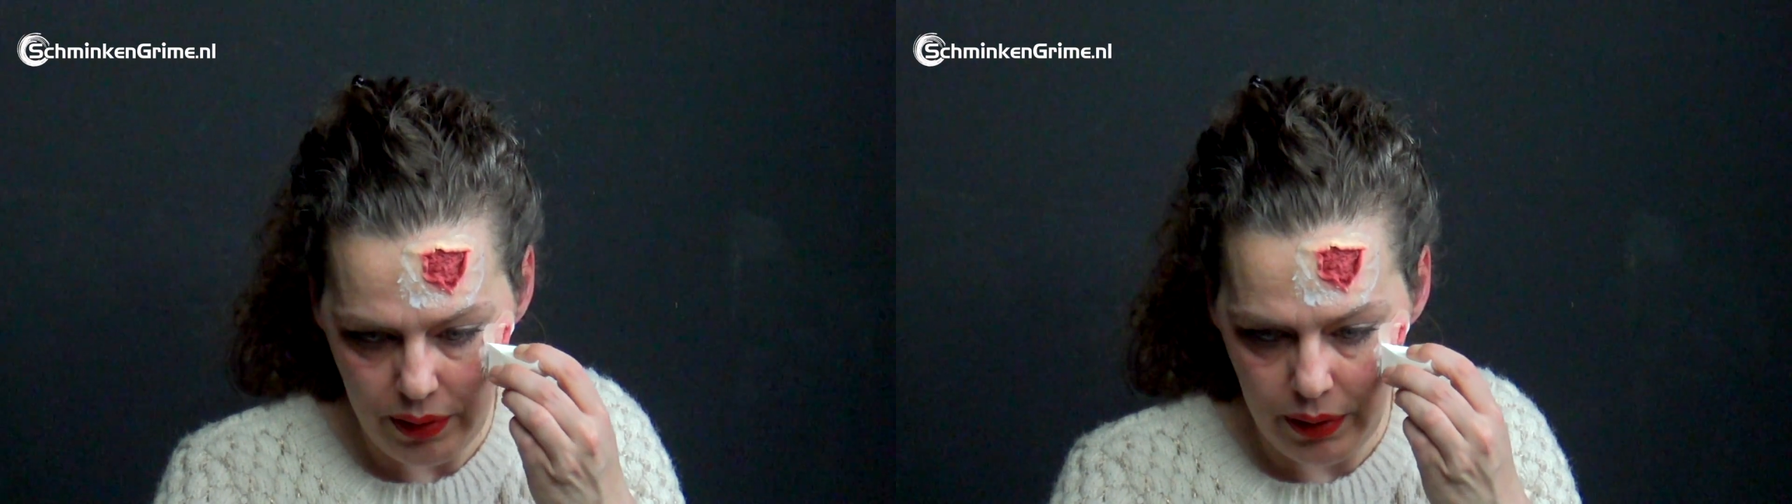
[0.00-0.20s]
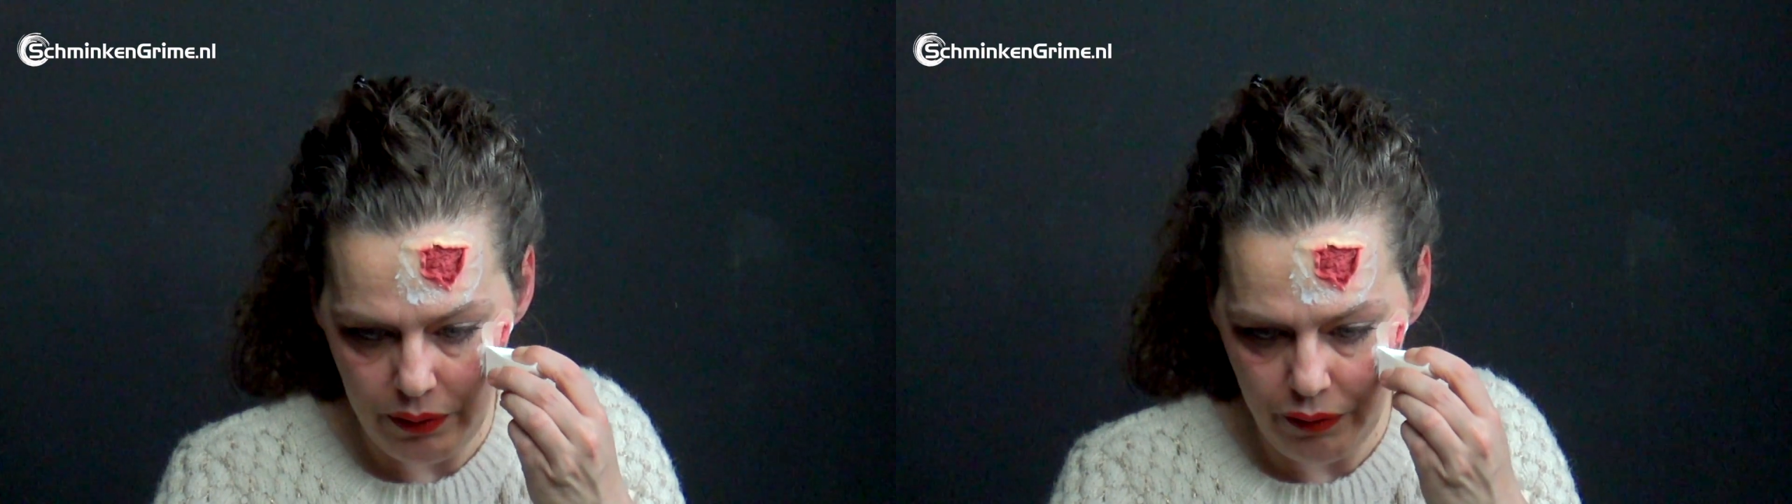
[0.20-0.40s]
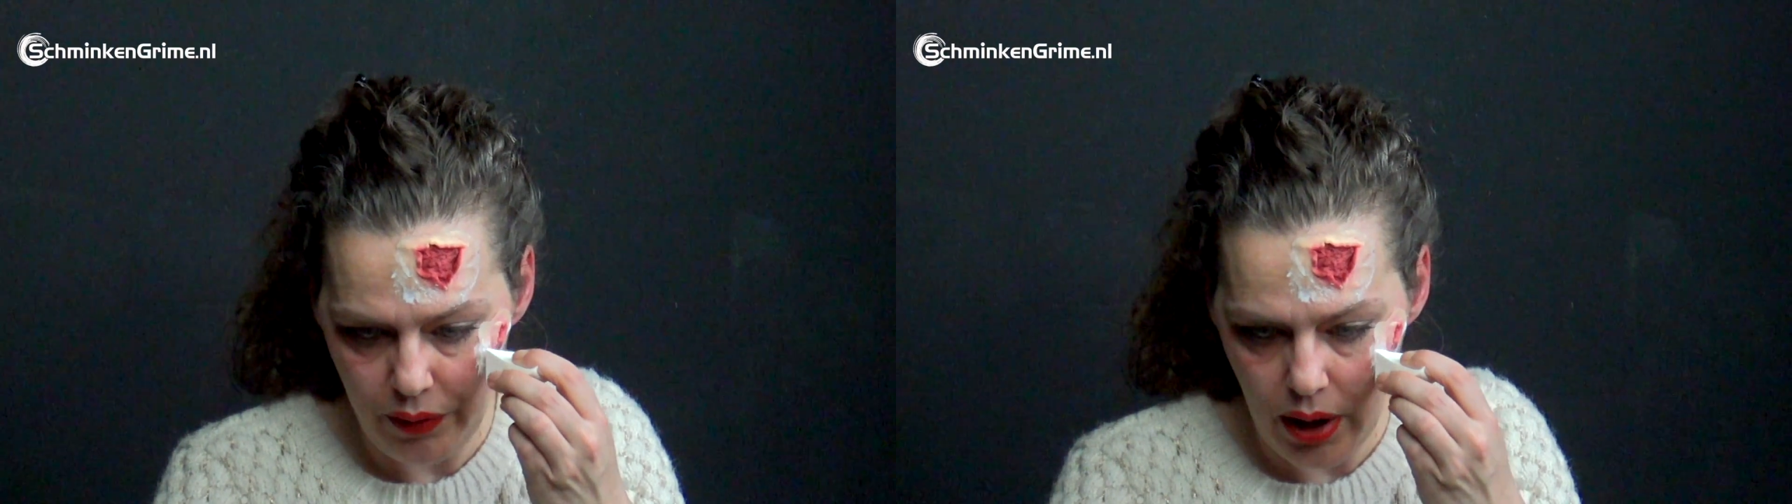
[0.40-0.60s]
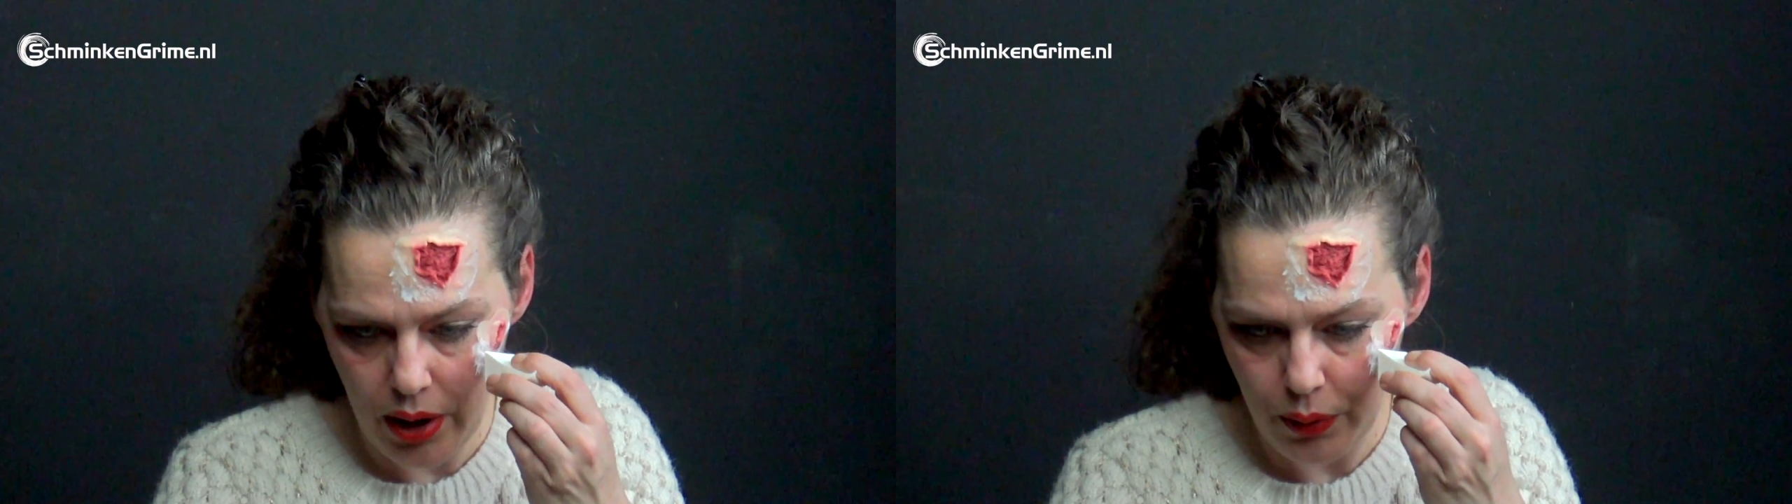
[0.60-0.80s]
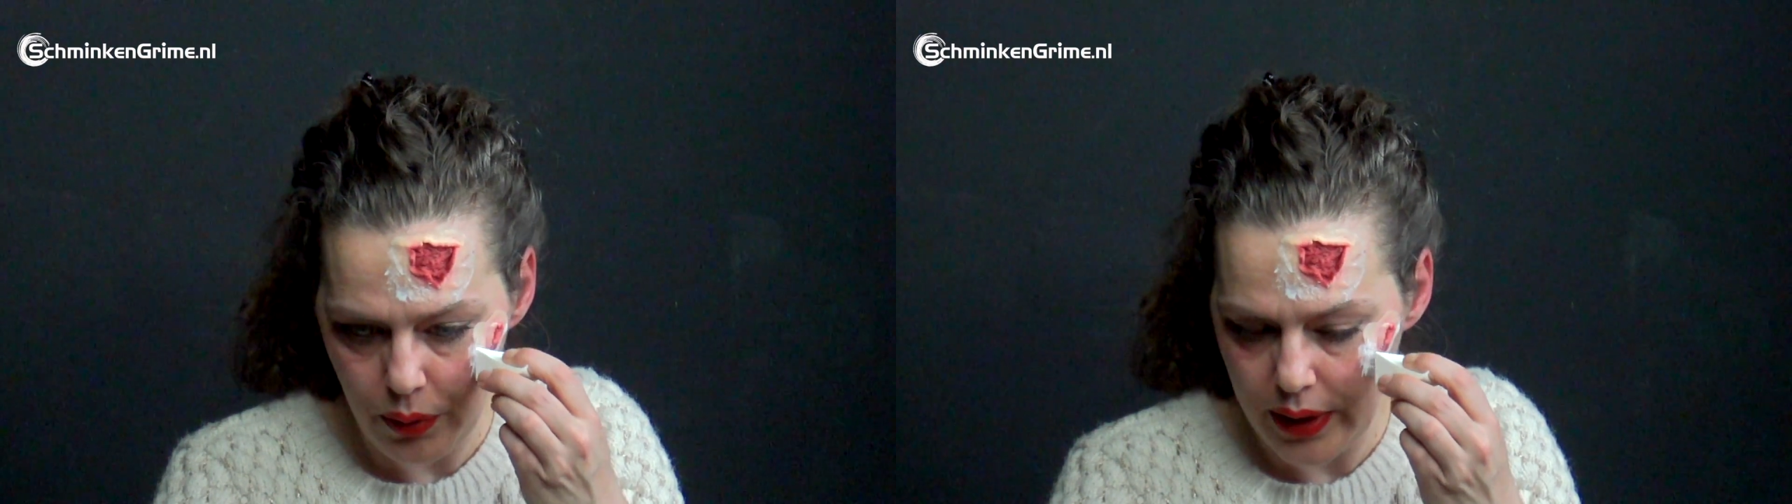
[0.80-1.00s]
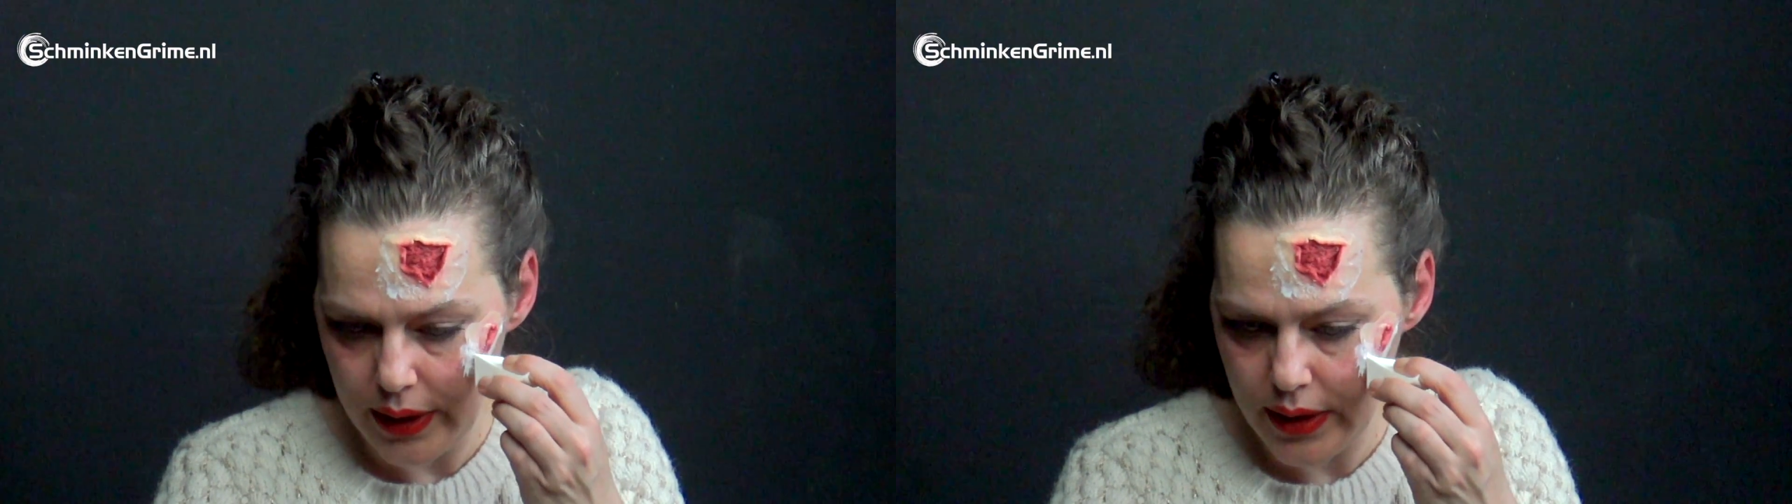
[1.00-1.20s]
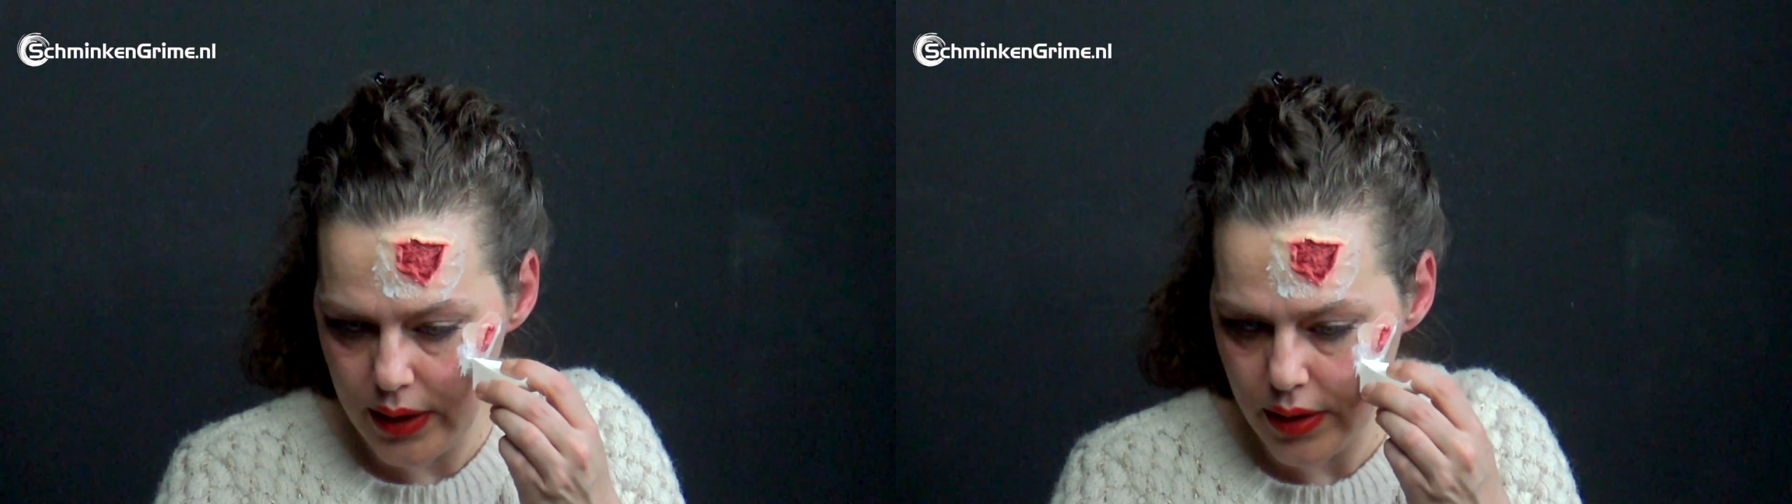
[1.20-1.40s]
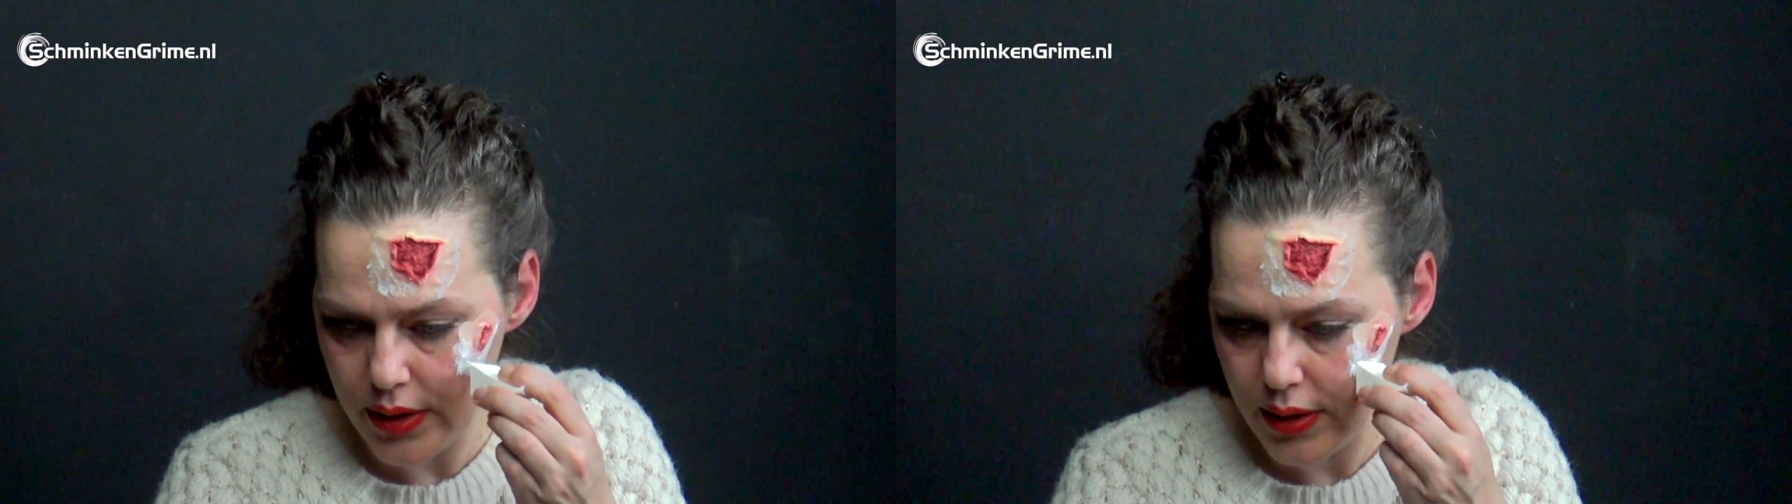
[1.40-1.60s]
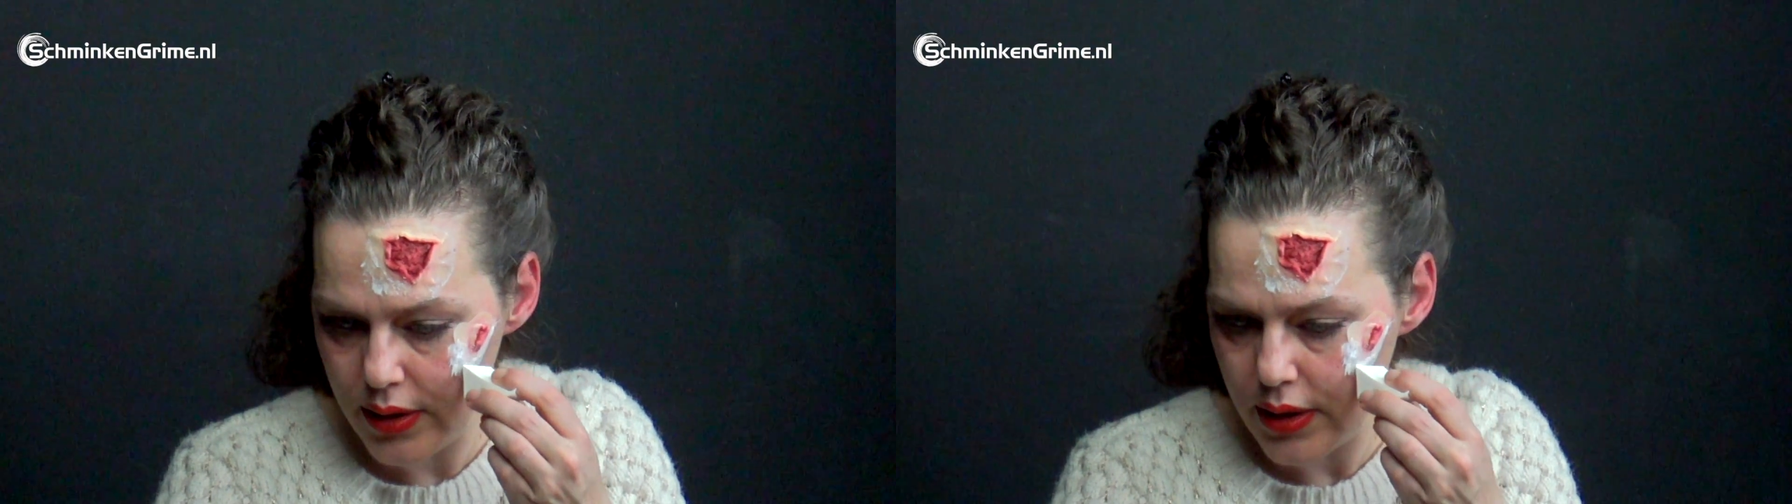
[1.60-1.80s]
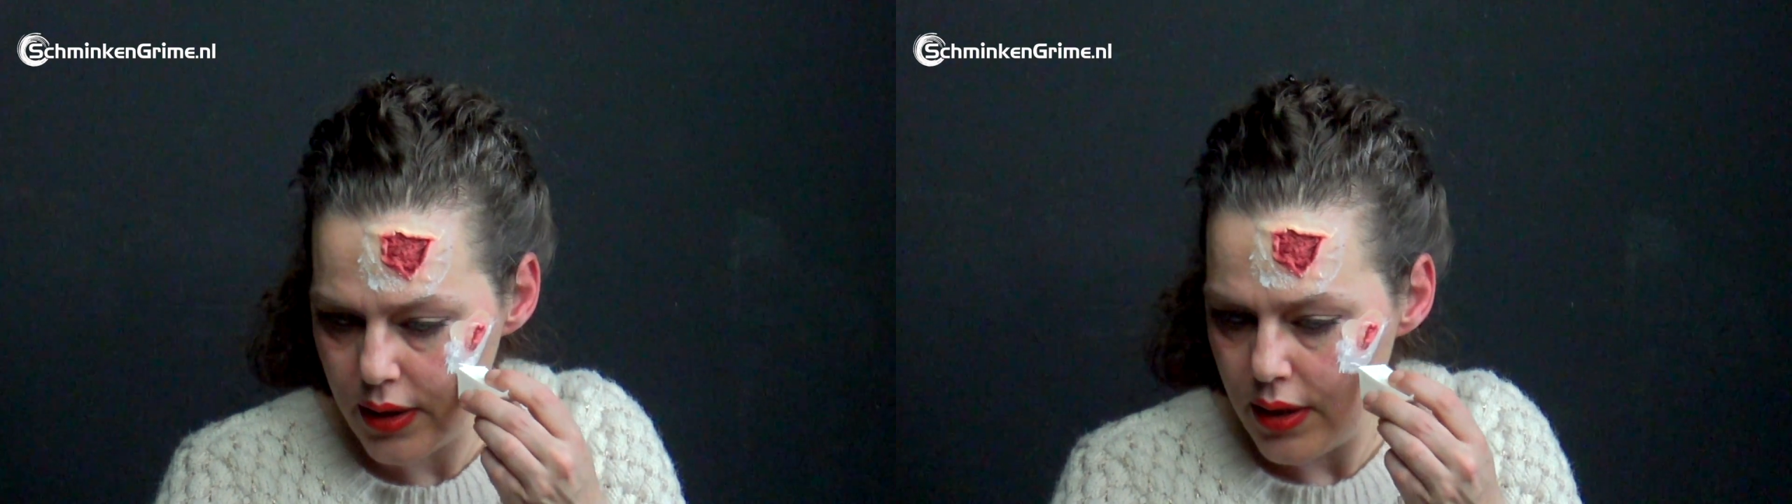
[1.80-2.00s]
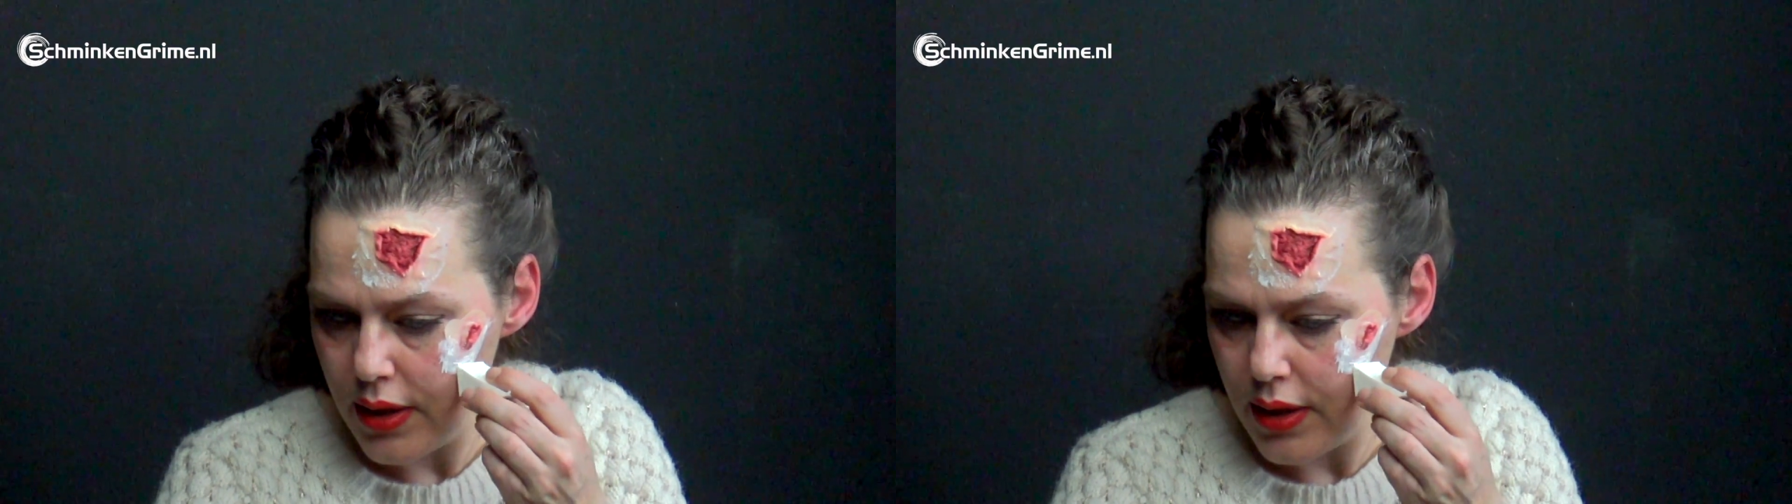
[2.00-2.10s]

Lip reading: very far or it doesn't,